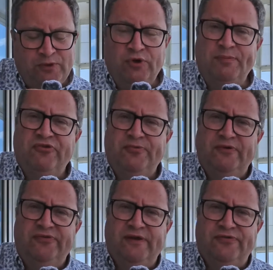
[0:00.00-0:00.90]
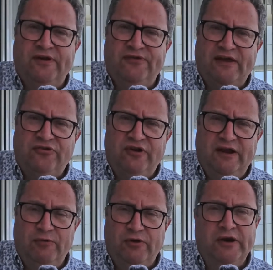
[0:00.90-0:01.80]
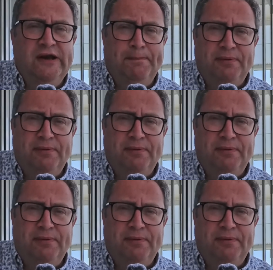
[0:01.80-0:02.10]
what I'm experiencing is that it's actually not only